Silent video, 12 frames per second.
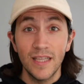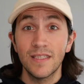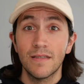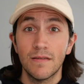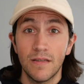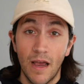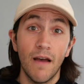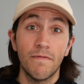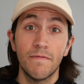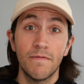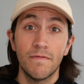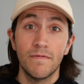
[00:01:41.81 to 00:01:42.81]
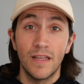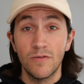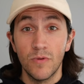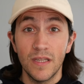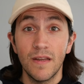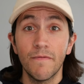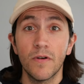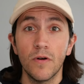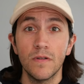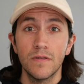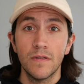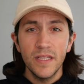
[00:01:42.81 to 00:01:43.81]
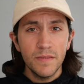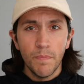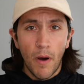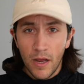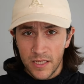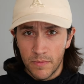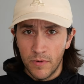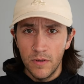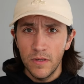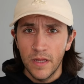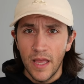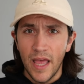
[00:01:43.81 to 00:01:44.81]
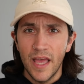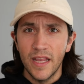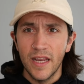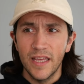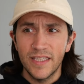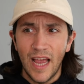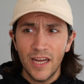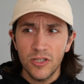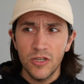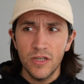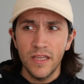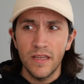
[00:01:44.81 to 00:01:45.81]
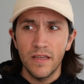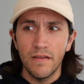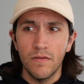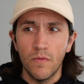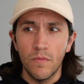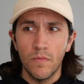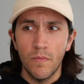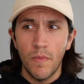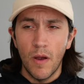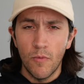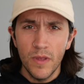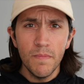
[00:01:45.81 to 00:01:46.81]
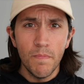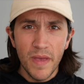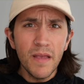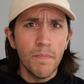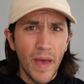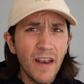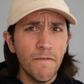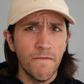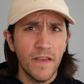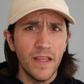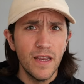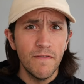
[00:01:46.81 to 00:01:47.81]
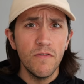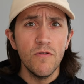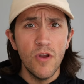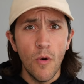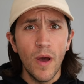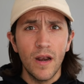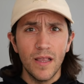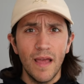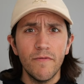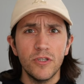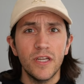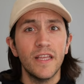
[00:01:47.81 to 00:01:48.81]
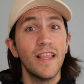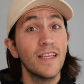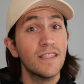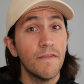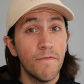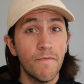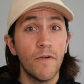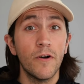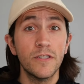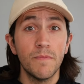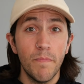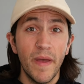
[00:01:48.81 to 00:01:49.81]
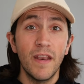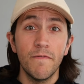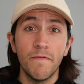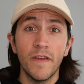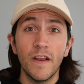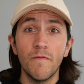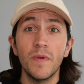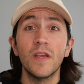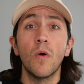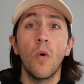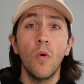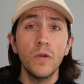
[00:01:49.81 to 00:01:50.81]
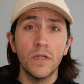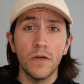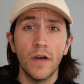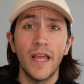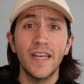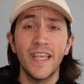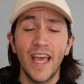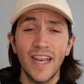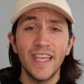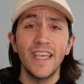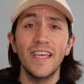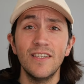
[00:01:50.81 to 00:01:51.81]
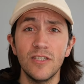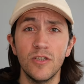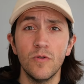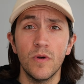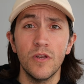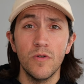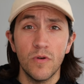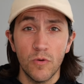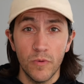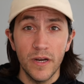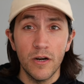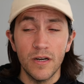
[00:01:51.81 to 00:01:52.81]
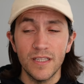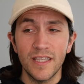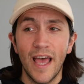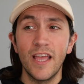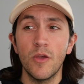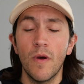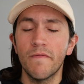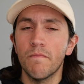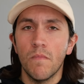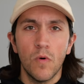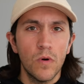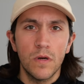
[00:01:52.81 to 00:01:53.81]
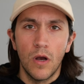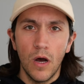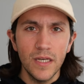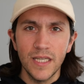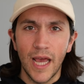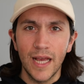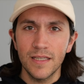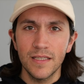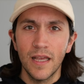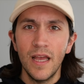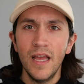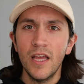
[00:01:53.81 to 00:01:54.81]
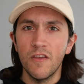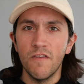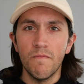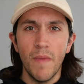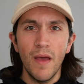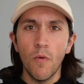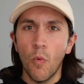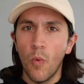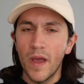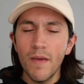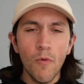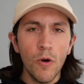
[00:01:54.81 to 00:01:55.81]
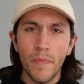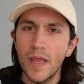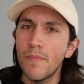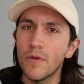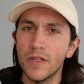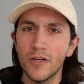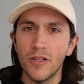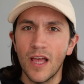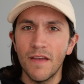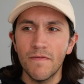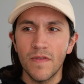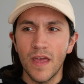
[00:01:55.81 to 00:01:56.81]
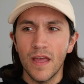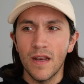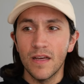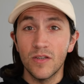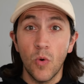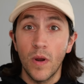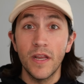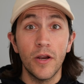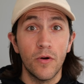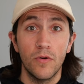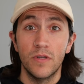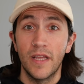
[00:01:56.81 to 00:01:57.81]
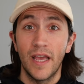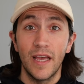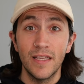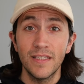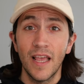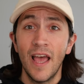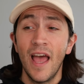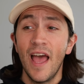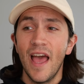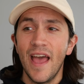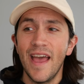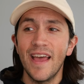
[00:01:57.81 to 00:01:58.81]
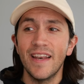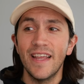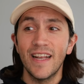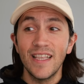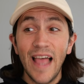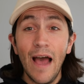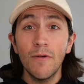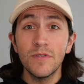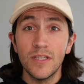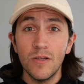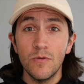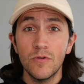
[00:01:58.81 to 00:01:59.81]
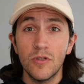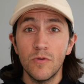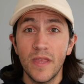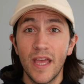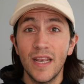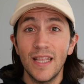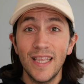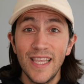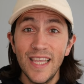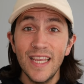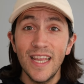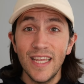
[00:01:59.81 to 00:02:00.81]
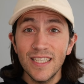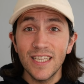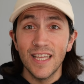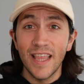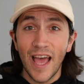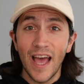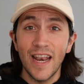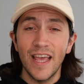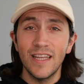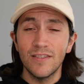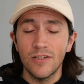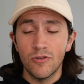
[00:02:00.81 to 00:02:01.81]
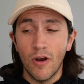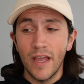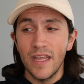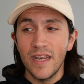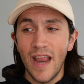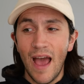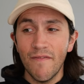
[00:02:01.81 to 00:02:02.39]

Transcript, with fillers: And that's tough. That's really difficult, but it's possible. And it's actually a really big benefit if you know how to leverage it. And that's the first benefit of being older and getting into a new career is that you have more contacts. You've met way more people in your life than a 20 year old has. And it allows you to then lean into that and to try and